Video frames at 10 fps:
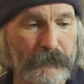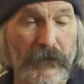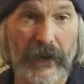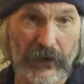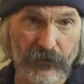
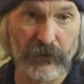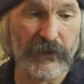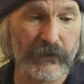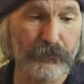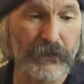and actually
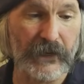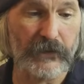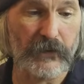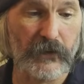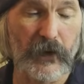this
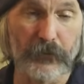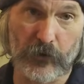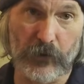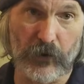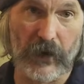piece comes
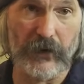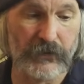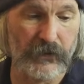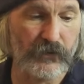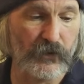from you
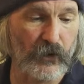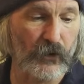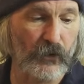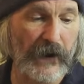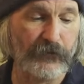guys.
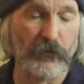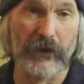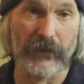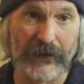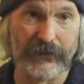So after
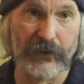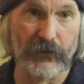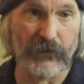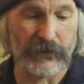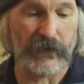my last gear
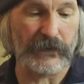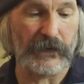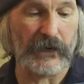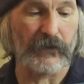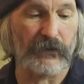list that I did
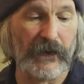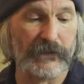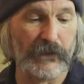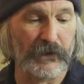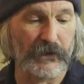on the
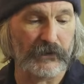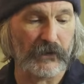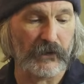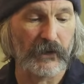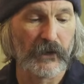Alaska
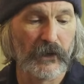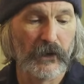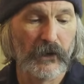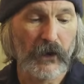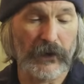Peninsula,
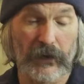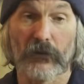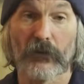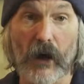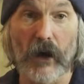I got a
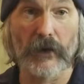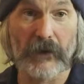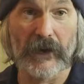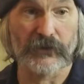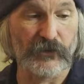lot of
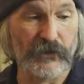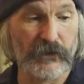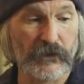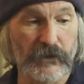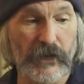
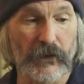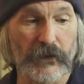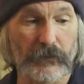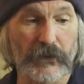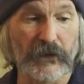messages
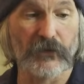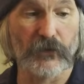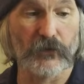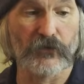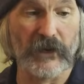telling me
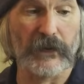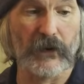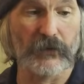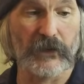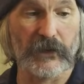to check
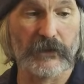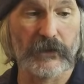out this